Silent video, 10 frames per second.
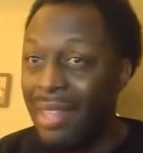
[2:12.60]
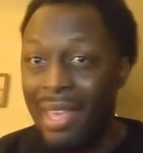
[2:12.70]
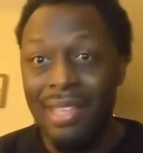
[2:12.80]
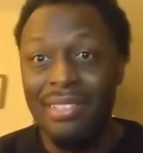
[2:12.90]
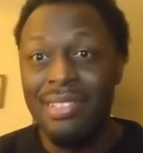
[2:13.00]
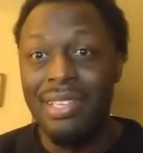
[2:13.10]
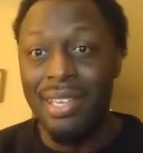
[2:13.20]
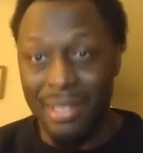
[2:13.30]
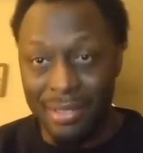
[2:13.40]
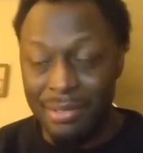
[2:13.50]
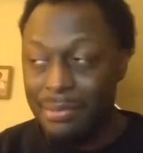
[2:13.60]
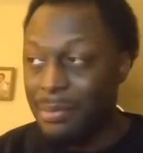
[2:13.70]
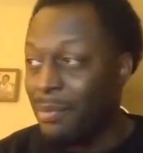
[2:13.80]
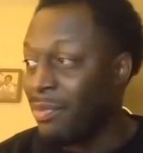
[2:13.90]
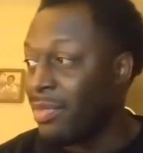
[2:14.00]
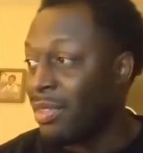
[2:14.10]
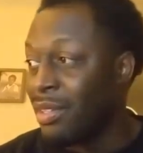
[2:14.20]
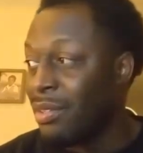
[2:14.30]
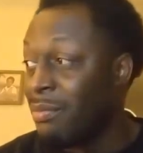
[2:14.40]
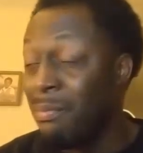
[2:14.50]
That's it.
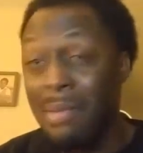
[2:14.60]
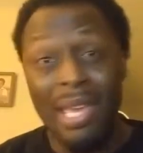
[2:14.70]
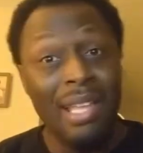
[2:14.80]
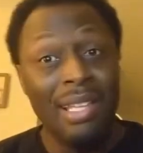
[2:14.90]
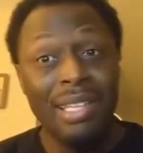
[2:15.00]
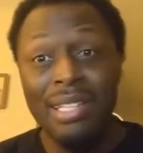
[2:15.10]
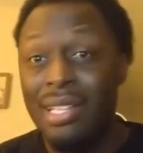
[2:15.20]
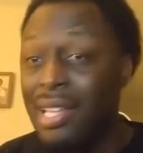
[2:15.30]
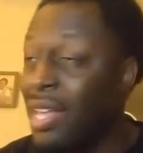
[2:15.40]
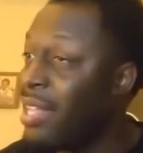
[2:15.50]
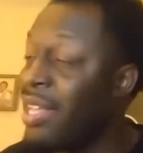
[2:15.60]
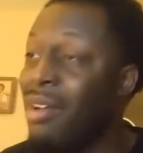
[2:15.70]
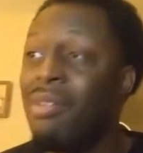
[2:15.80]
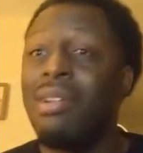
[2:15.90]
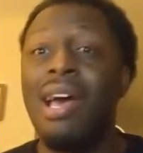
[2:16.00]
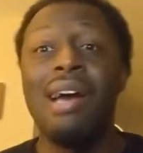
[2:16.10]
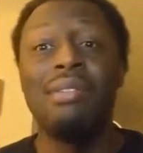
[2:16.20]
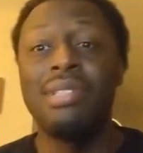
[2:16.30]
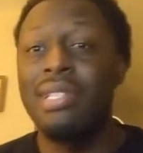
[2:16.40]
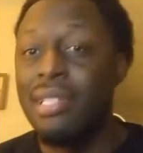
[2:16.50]
Mainly on how
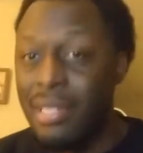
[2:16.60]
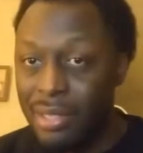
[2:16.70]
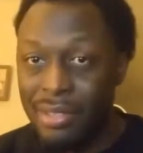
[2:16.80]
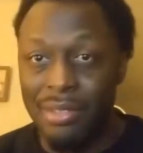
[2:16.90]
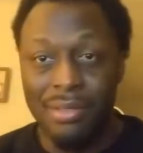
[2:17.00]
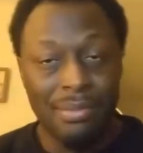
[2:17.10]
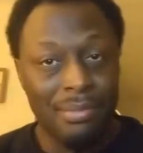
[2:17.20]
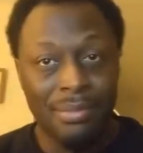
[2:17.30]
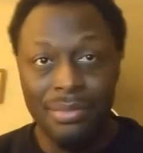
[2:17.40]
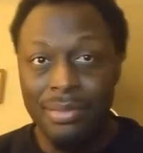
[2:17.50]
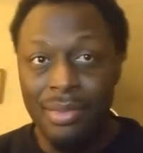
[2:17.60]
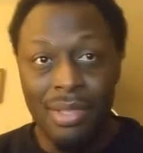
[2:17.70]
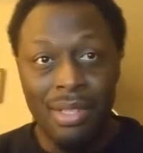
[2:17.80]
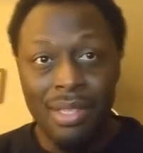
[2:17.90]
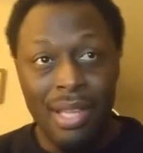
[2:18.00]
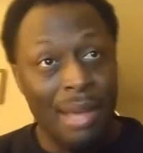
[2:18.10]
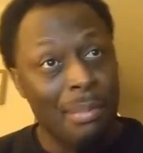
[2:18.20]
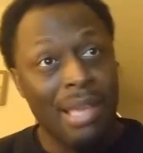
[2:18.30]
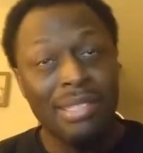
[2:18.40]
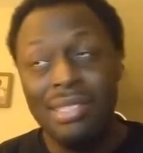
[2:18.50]
she looks. That
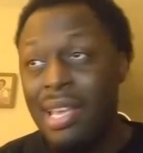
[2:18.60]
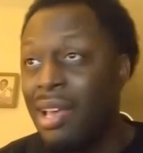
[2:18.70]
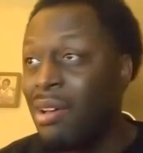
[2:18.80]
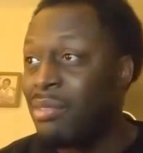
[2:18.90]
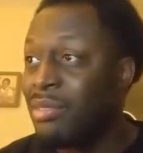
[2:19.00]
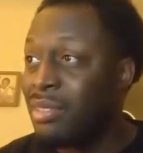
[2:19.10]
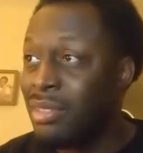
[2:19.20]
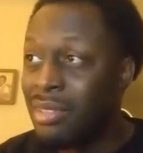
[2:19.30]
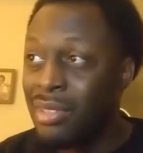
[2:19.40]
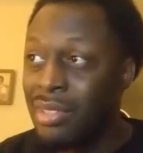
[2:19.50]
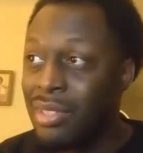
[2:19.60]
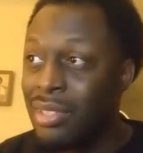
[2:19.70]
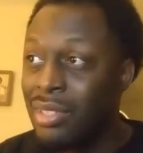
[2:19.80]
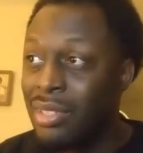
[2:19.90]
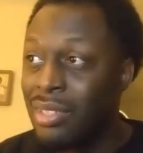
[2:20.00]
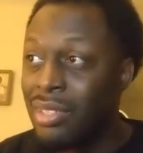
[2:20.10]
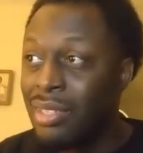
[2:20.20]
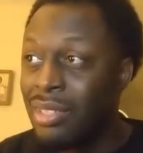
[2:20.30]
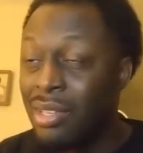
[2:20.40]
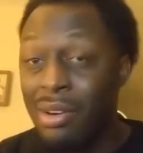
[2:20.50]
might sound
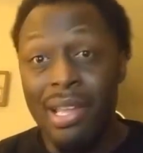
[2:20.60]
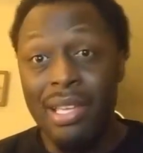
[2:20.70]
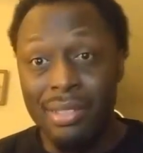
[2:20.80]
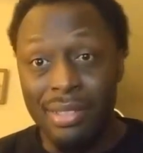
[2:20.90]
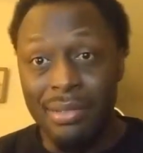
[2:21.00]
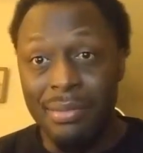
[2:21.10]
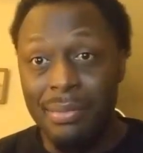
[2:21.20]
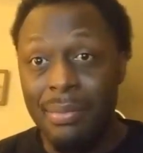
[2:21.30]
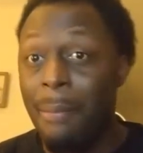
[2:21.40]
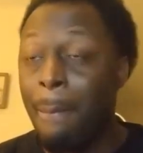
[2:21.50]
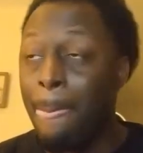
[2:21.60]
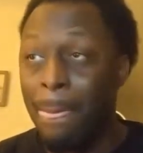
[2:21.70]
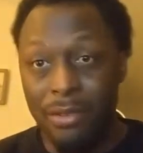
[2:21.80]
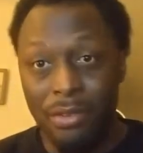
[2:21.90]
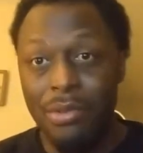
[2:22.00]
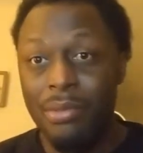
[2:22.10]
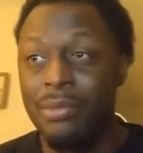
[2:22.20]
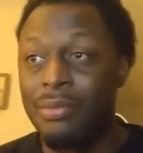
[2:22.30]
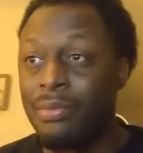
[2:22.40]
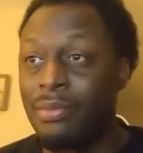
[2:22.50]
crazy. It's true.
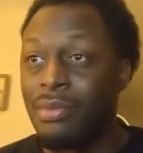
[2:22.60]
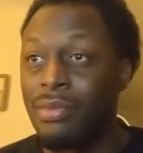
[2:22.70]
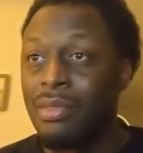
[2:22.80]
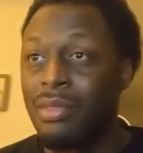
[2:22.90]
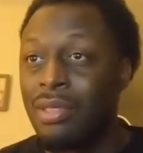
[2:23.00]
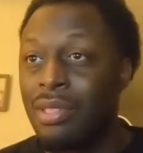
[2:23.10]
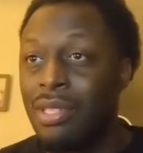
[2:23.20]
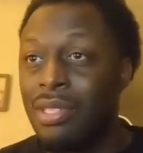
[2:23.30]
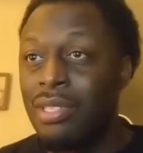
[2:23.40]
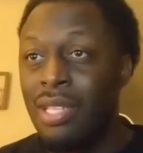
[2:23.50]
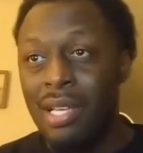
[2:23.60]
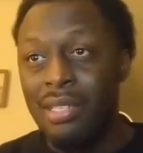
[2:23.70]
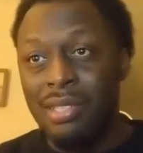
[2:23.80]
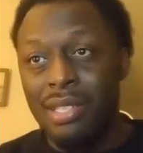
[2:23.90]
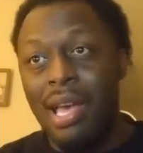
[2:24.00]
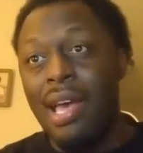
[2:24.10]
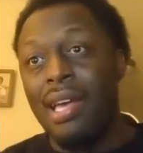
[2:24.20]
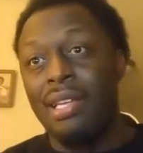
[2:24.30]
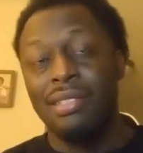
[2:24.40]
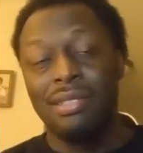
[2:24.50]
See, us
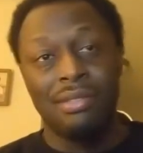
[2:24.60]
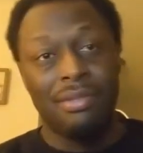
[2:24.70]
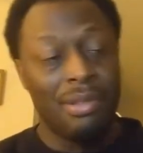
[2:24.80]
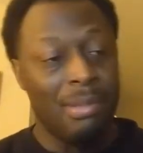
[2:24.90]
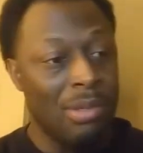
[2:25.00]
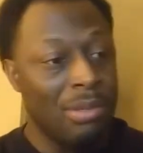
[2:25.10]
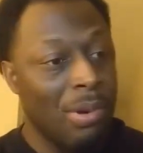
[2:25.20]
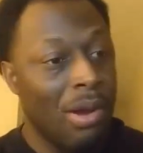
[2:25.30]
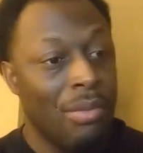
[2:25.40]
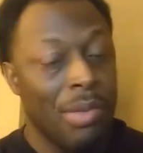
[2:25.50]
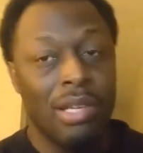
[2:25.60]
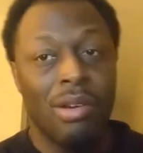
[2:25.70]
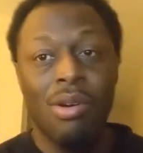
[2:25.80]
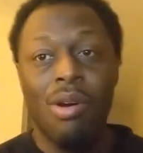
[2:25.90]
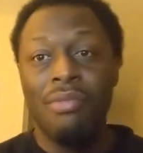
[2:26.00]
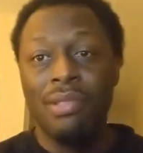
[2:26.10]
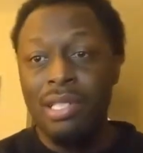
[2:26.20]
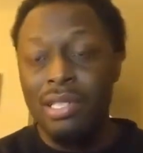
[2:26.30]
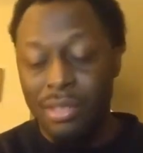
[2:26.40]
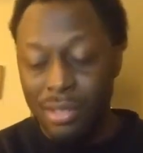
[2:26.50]
guys, for the most part, we go off
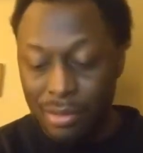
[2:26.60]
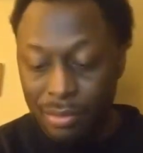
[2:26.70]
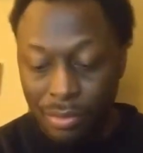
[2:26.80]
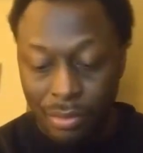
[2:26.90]
looks.